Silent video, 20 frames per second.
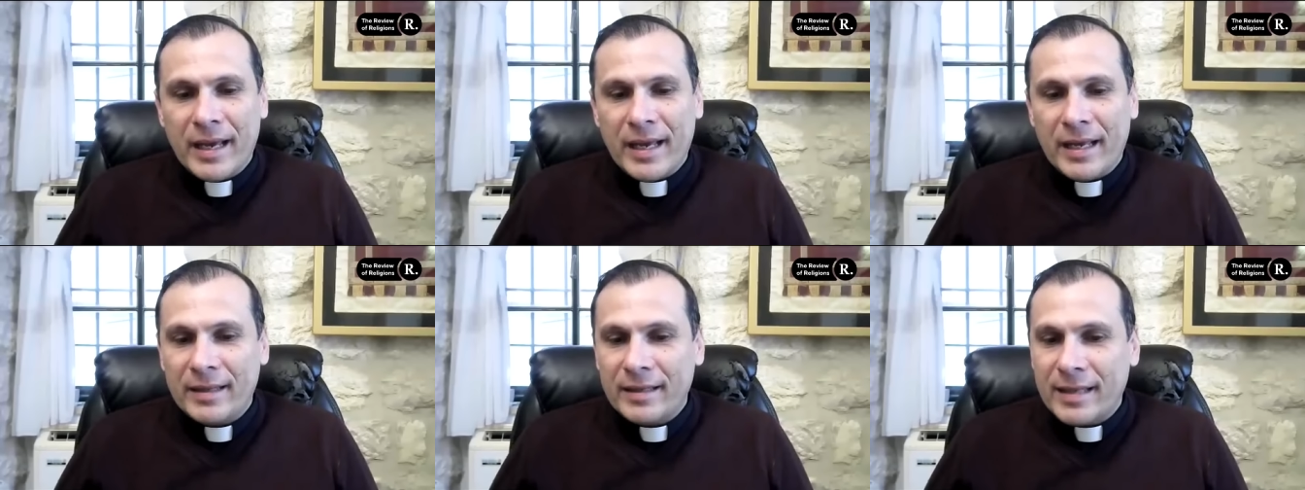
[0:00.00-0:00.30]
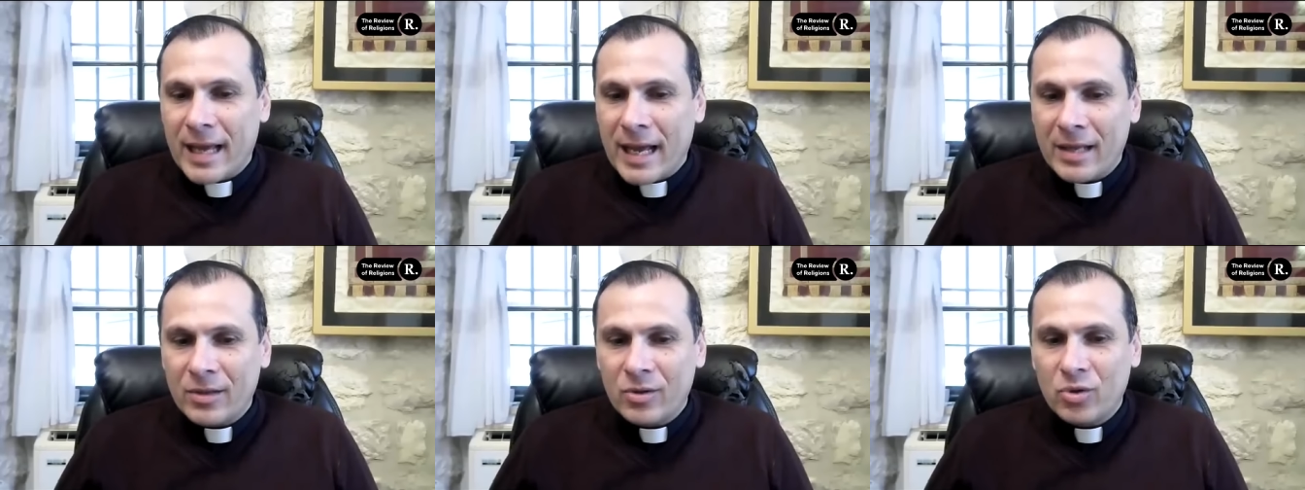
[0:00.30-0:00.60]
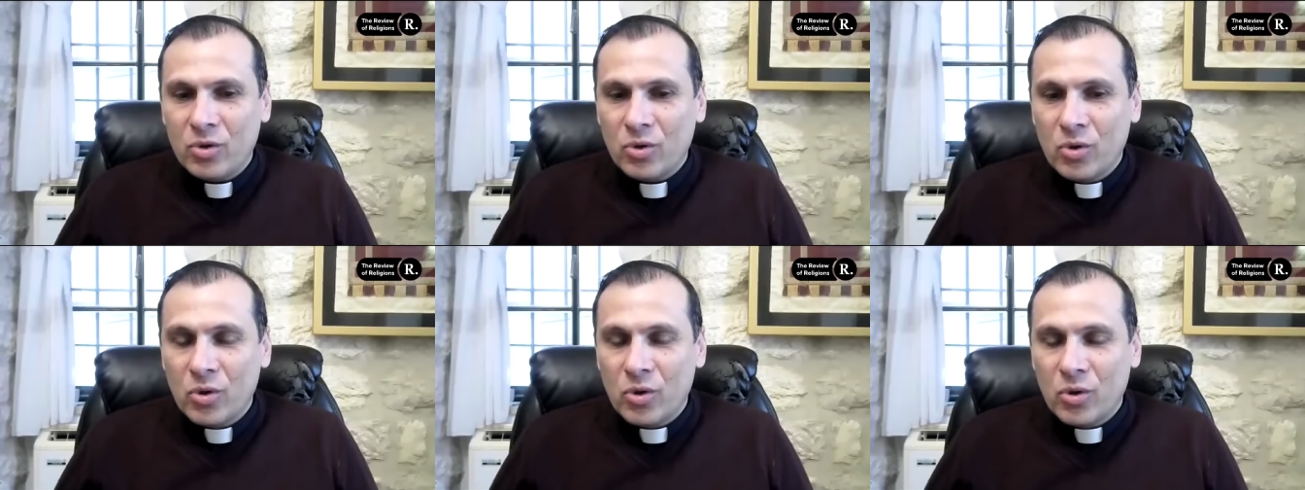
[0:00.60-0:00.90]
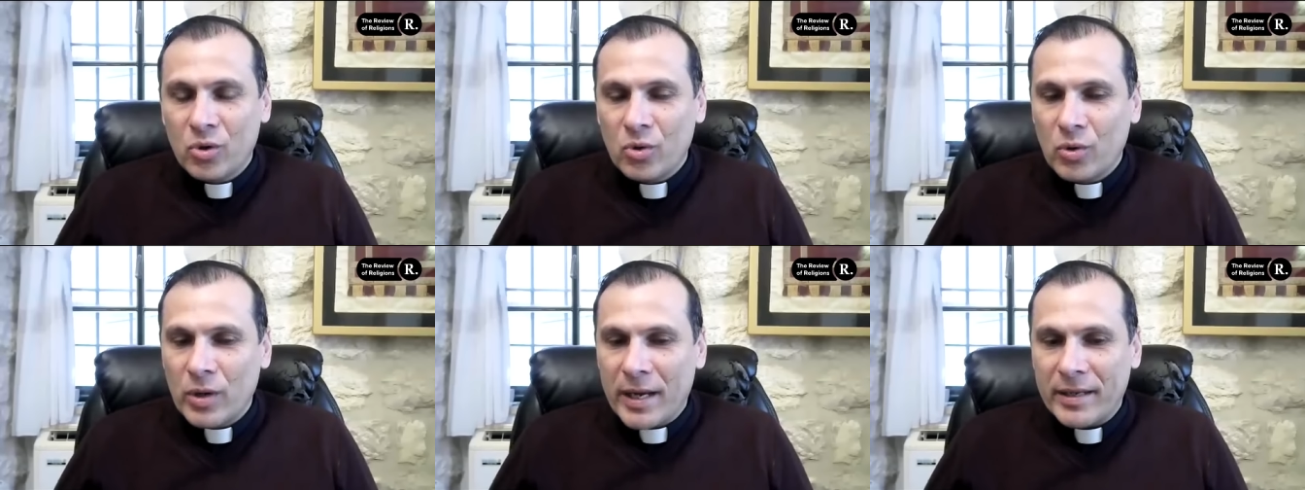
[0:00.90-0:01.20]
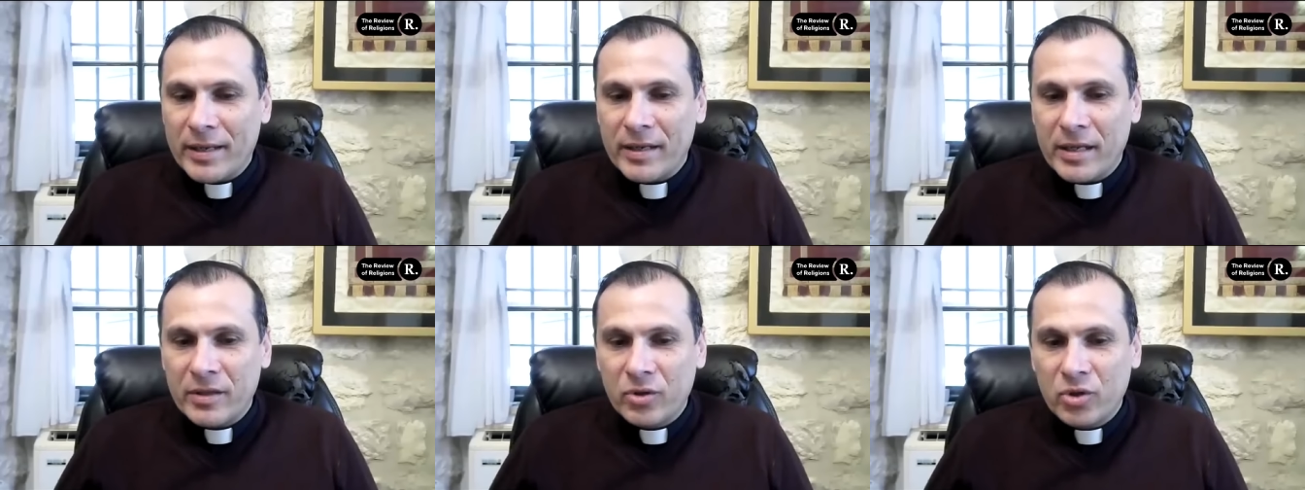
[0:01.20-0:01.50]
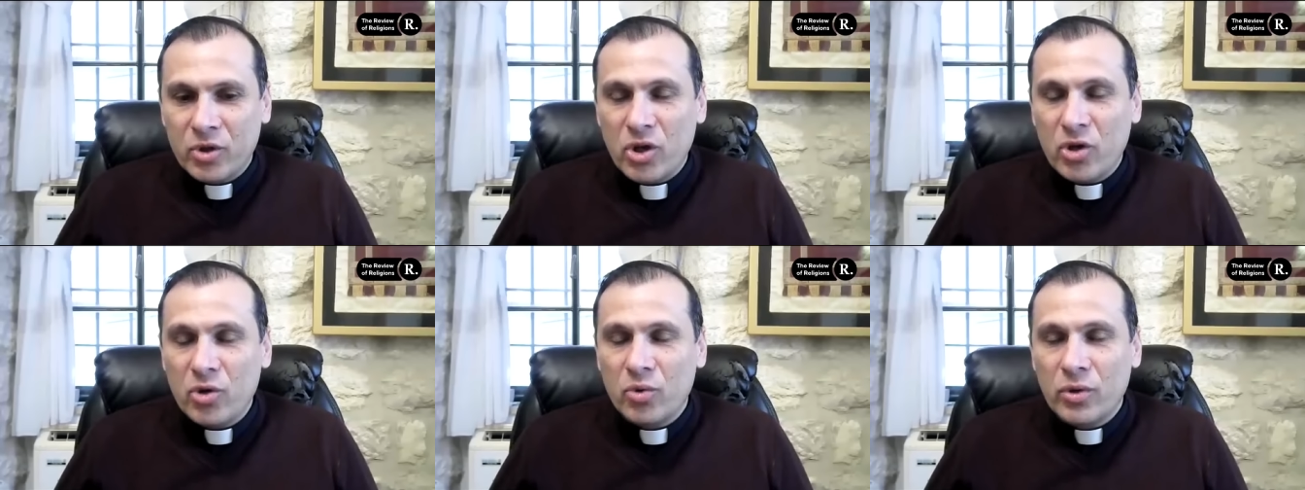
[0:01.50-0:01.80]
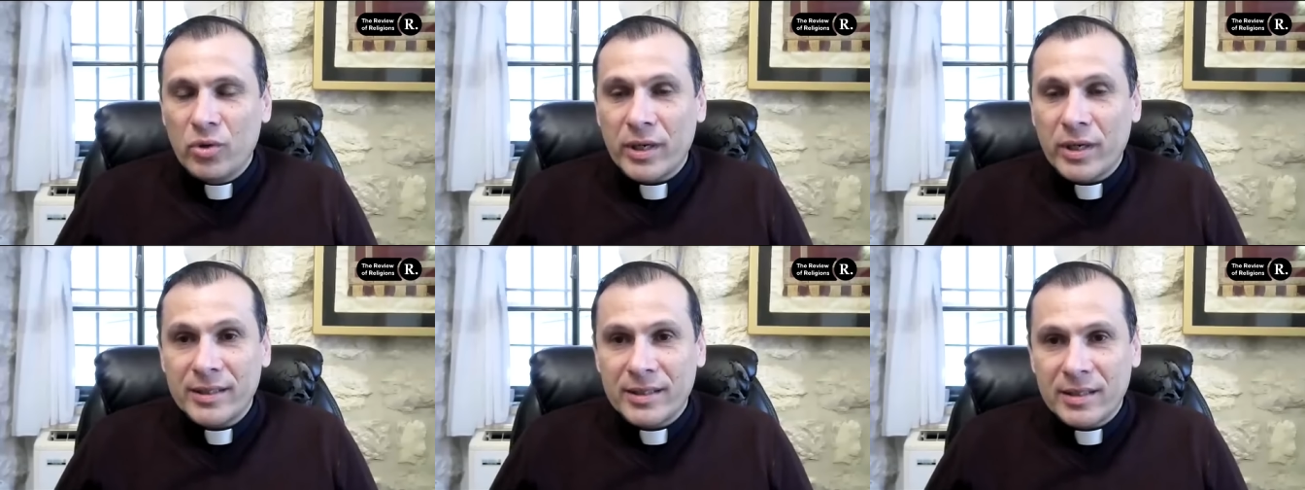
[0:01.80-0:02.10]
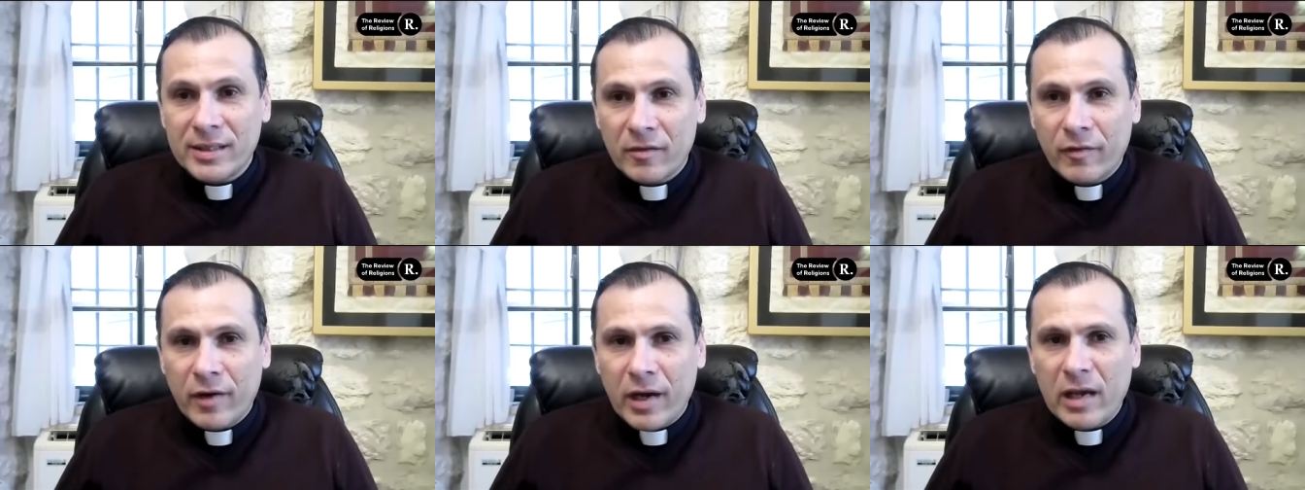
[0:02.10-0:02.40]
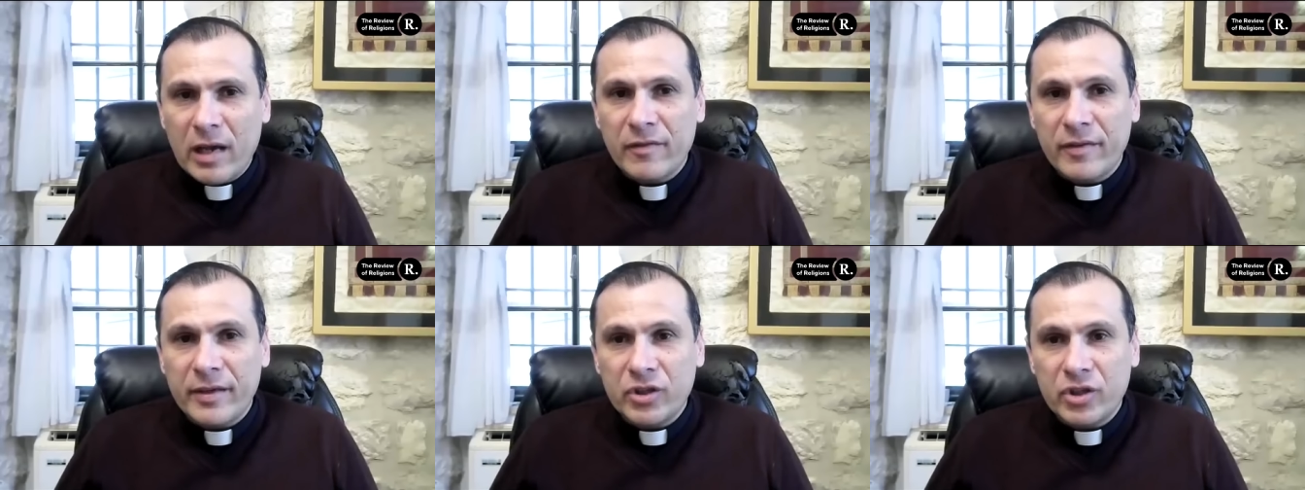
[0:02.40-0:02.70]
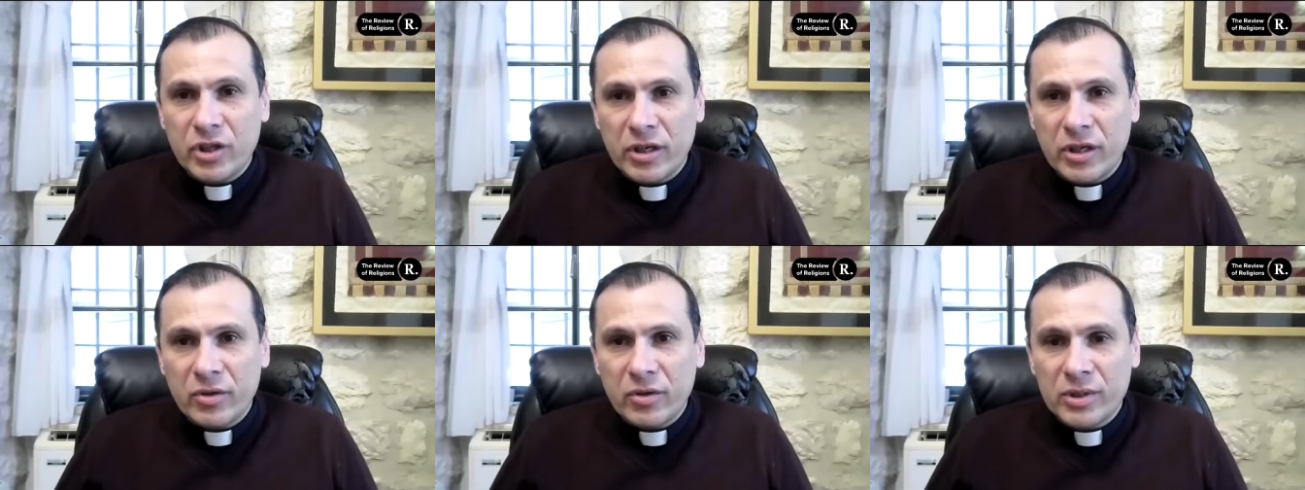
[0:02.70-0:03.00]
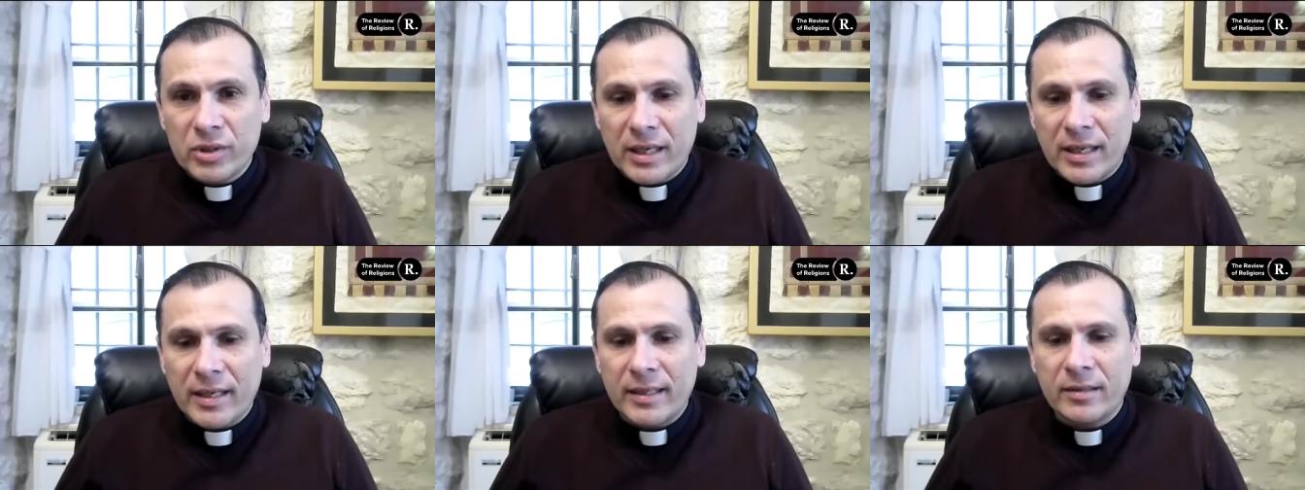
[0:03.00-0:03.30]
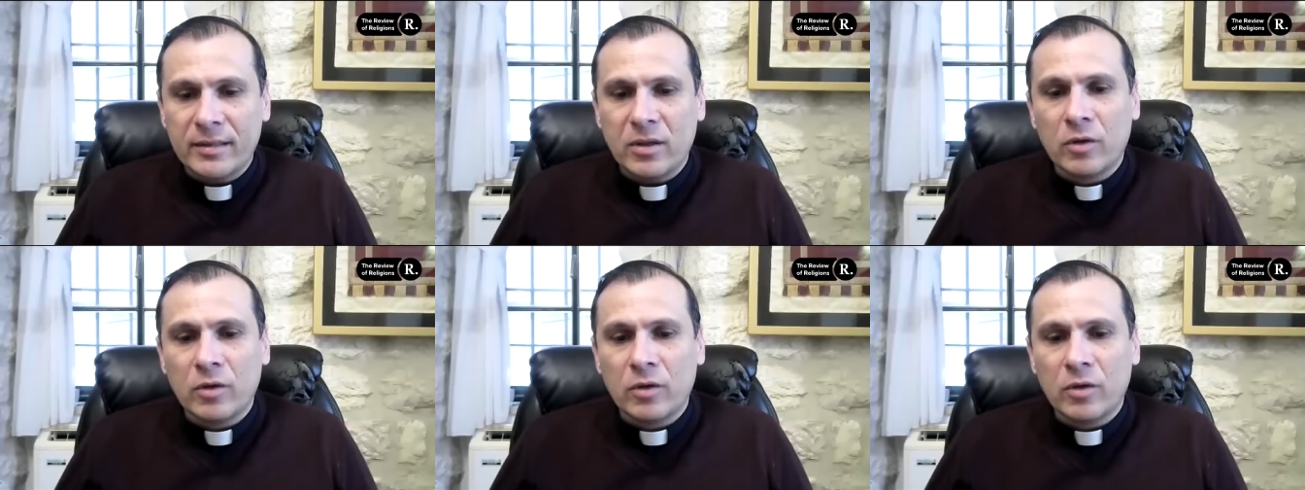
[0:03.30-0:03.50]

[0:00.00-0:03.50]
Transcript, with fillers: and had to go and endure and survive a genocide